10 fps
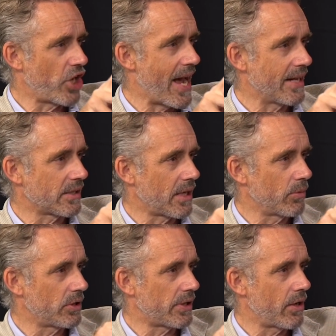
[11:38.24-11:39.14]
jazz, I
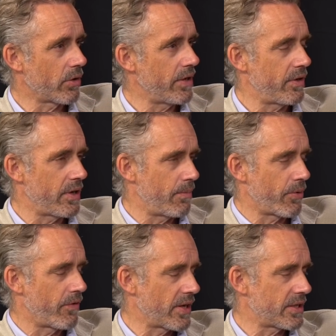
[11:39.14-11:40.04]
would say, or even
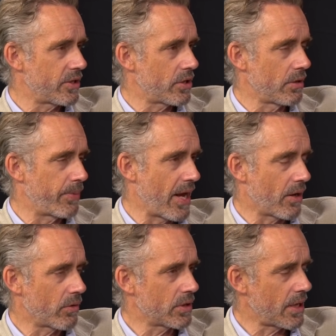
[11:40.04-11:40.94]
improvisational
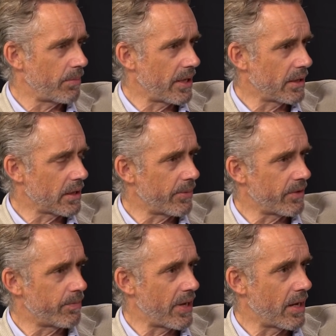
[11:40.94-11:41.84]
piano, because I play a little
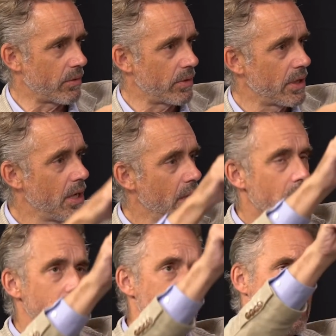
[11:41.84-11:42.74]
bit of piano. And
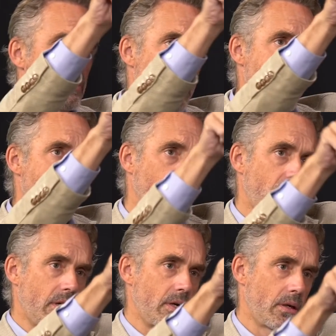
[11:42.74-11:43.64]
so you lay
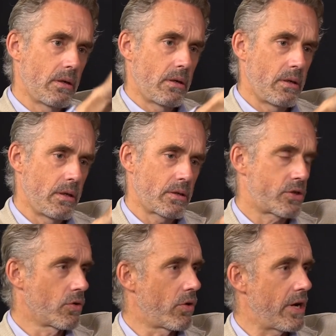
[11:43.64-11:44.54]
out the the
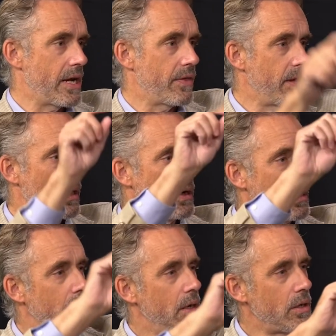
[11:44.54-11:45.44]
story, and then
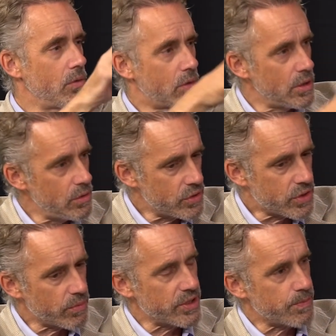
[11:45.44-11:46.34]
right. you can
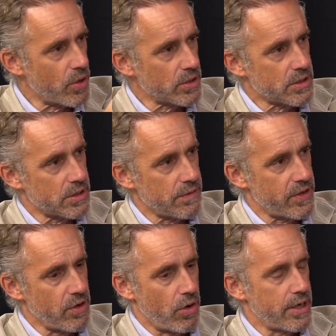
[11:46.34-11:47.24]
use the responses
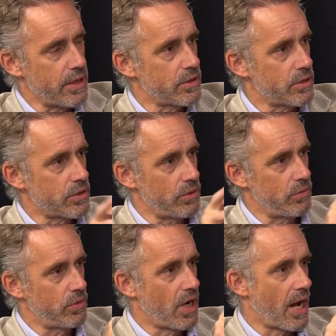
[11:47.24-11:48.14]
of the sure. audience
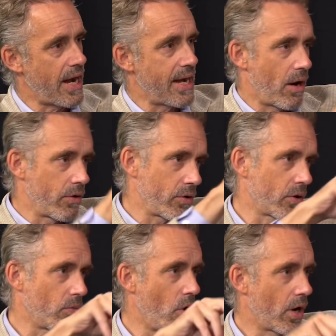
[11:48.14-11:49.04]
to guide how you're
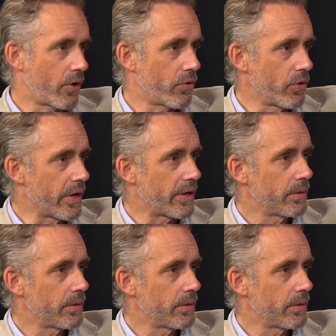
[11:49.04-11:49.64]
going to walk through